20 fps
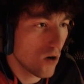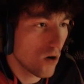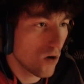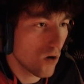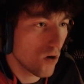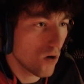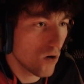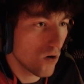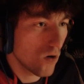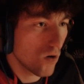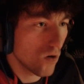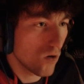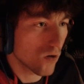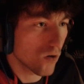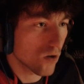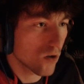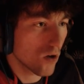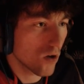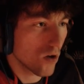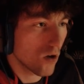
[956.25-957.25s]
Oh,
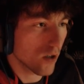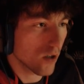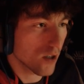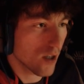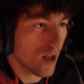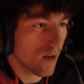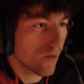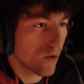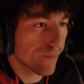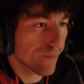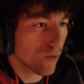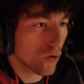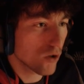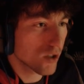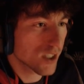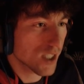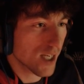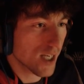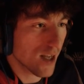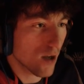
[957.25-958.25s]
God. Every floor
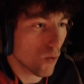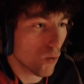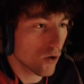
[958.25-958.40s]
is going to get